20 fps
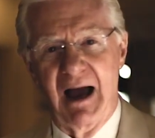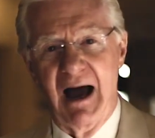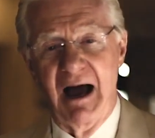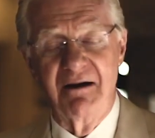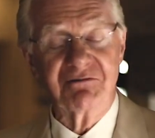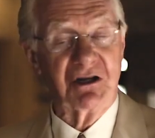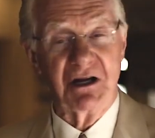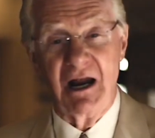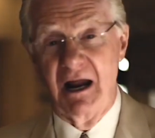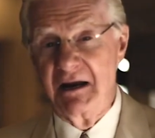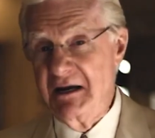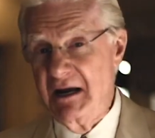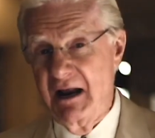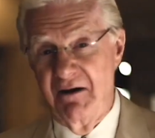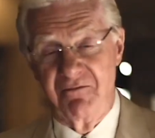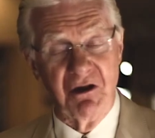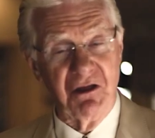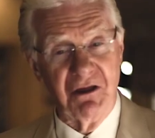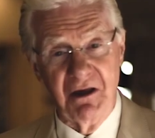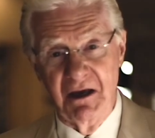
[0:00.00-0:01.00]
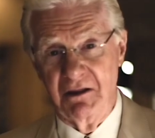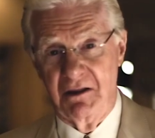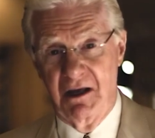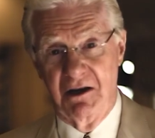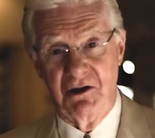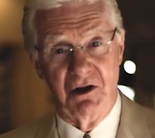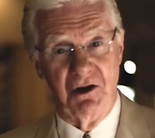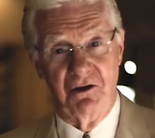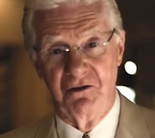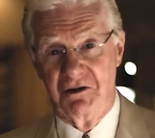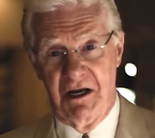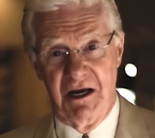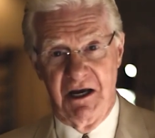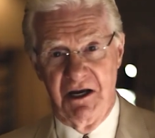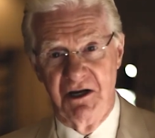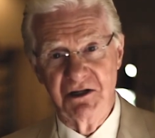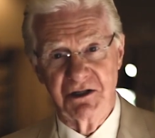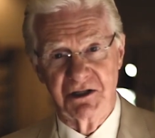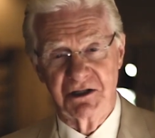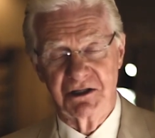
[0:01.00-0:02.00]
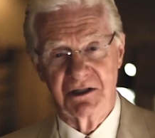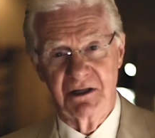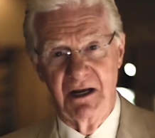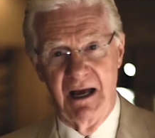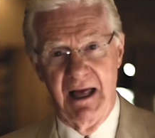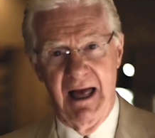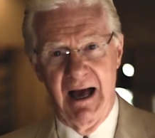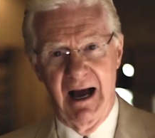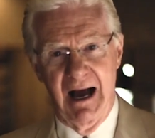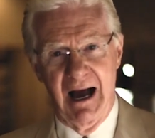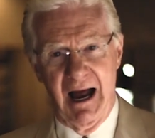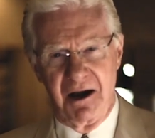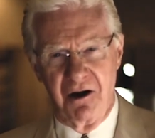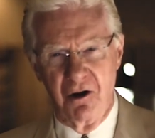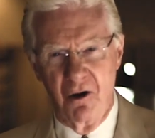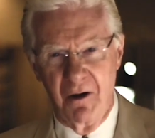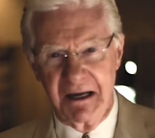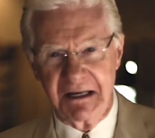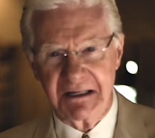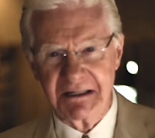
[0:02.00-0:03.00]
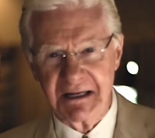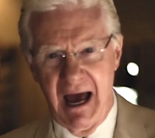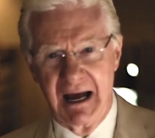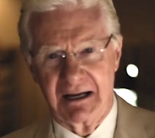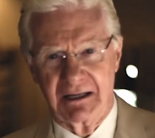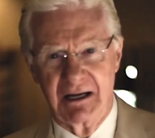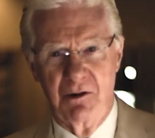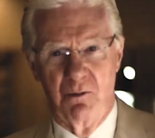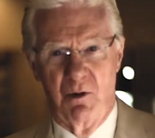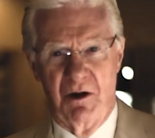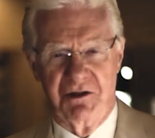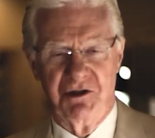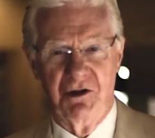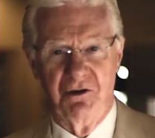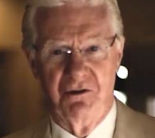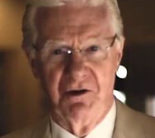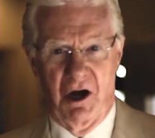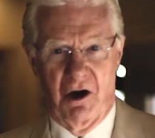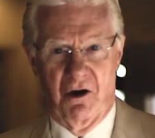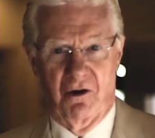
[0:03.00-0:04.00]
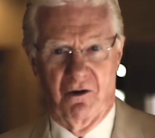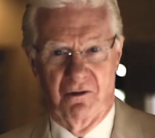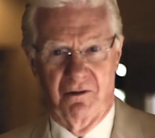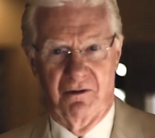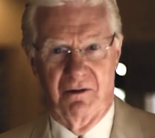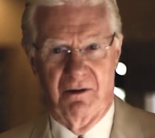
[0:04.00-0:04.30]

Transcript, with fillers: I've studied everything that you teach. I know exactly what you know.